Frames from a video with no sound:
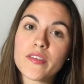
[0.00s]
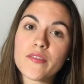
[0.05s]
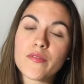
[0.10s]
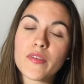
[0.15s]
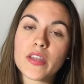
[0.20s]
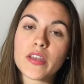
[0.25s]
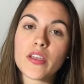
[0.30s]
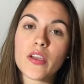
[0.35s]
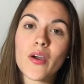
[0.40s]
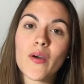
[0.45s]
the
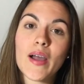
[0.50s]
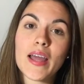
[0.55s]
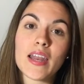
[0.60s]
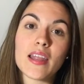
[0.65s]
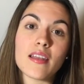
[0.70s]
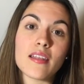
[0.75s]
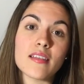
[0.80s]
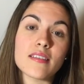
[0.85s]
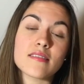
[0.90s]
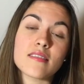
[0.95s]
video and
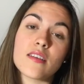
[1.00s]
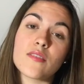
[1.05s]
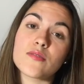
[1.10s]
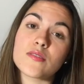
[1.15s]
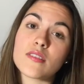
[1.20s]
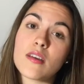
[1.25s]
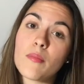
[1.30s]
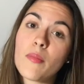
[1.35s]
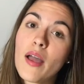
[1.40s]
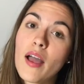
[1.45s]
it is of
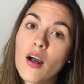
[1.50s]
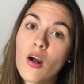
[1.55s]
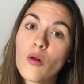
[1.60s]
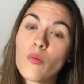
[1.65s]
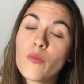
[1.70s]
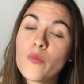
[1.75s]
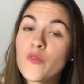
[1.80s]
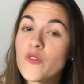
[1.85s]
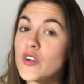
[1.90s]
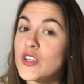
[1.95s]
some
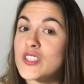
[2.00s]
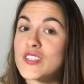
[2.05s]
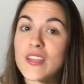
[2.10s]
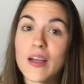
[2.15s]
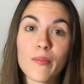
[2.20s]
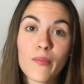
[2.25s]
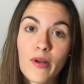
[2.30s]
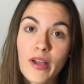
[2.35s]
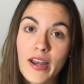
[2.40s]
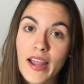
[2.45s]
help for
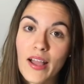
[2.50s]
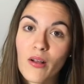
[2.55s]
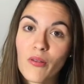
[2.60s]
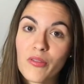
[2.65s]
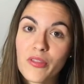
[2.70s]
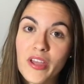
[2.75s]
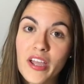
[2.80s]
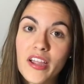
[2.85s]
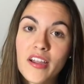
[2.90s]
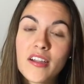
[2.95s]
someone
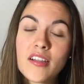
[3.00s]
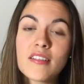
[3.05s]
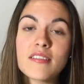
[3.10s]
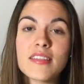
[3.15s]
out there.